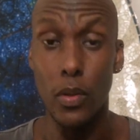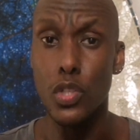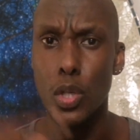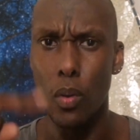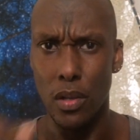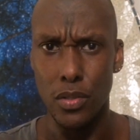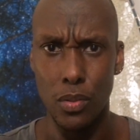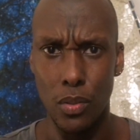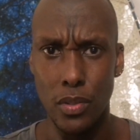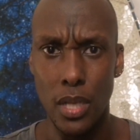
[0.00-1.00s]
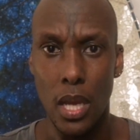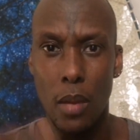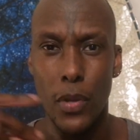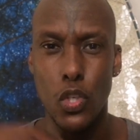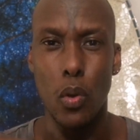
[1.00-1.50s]
Because you are Source,
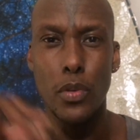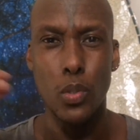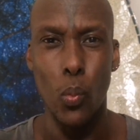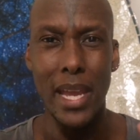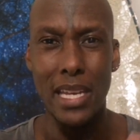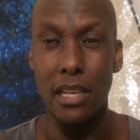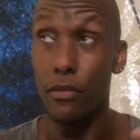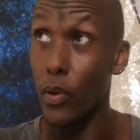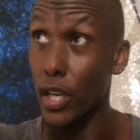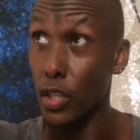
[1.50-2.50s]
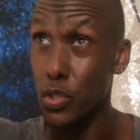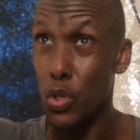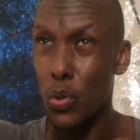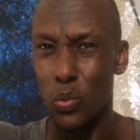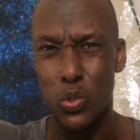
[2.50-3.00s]
but you're almost waiting for an
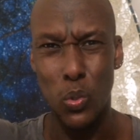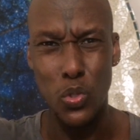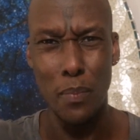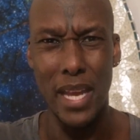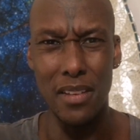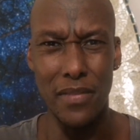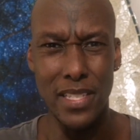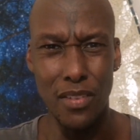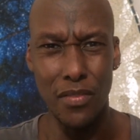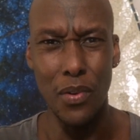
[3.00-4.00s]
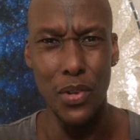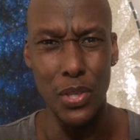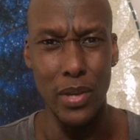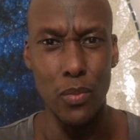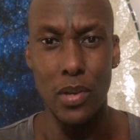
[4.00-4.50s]
external source to manifest it
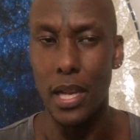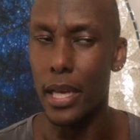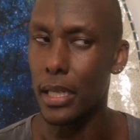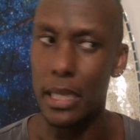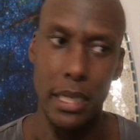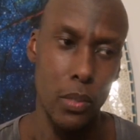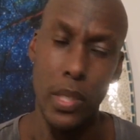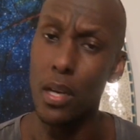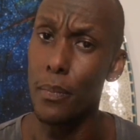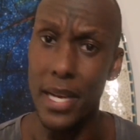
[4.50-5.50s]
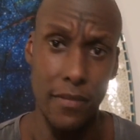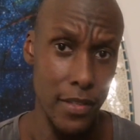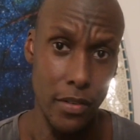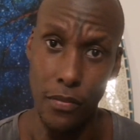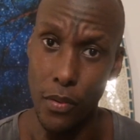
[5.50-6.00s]
for you. And we're like, honey, we can't
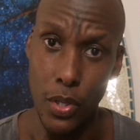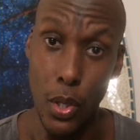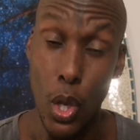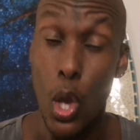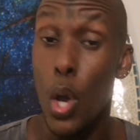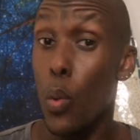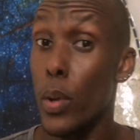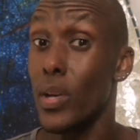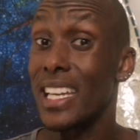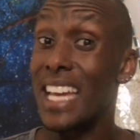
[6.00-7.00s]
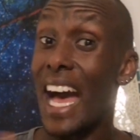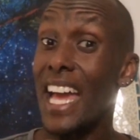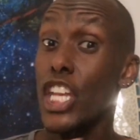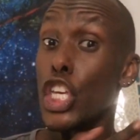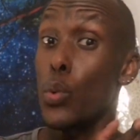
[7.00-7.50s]
manifest it for you. We were
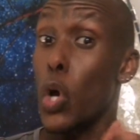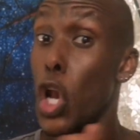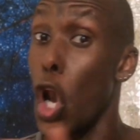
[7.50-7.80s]
guiding you